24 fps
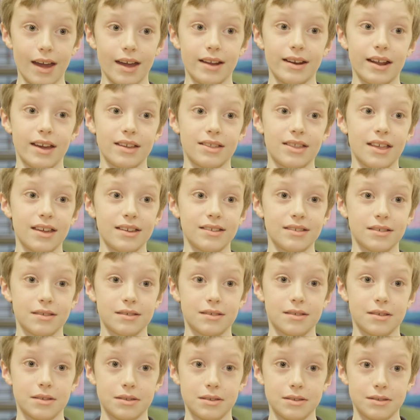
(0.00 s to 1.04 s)
And I think
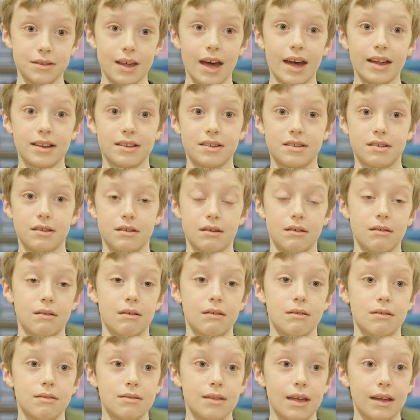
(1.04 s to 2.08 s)
that,
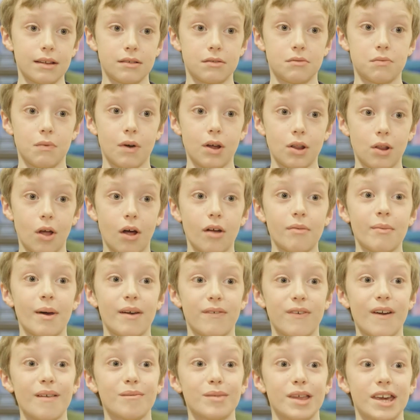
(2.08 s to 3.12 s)
all my
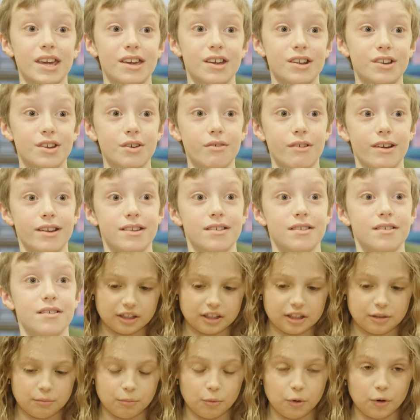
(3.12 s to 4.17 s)
family could do it.
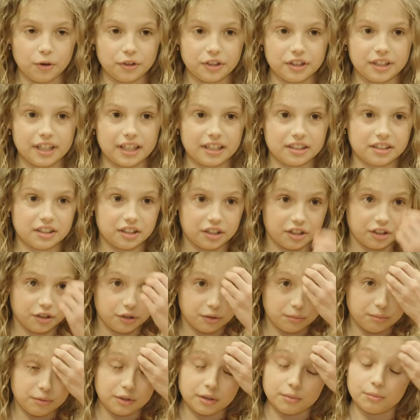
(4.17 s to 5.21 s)
The more you get
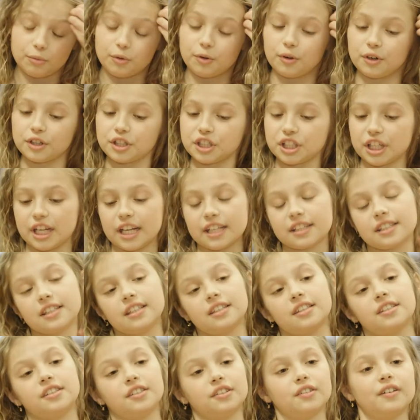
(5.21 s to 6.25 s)
cubes, the more
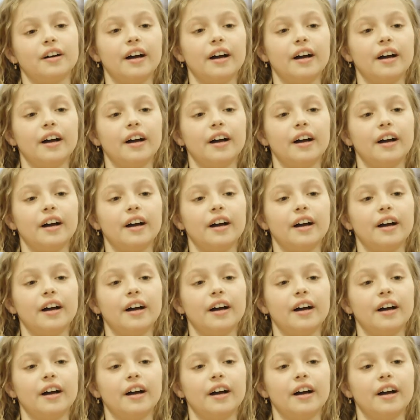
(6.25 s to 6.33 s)
chances you'll